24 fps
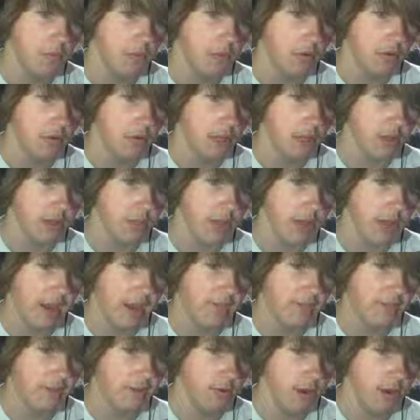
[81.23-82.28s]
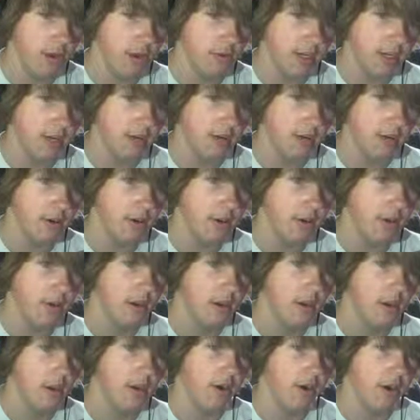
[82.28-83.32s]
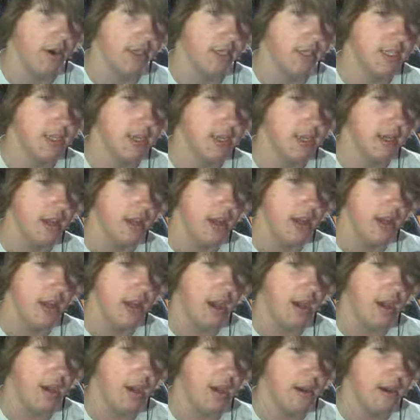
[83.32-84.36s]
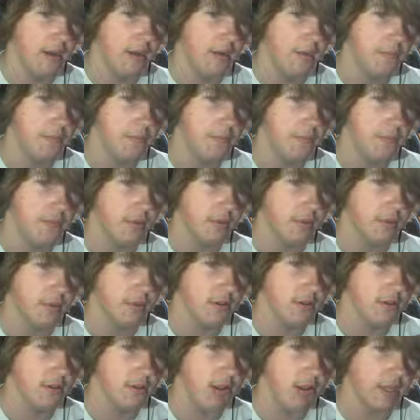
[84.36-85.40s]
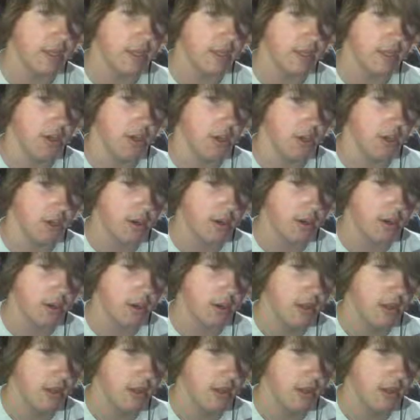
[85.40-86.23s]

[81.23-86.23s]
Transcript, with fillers: Well, nothing painful around here. Alright, uh, let's go back to dark.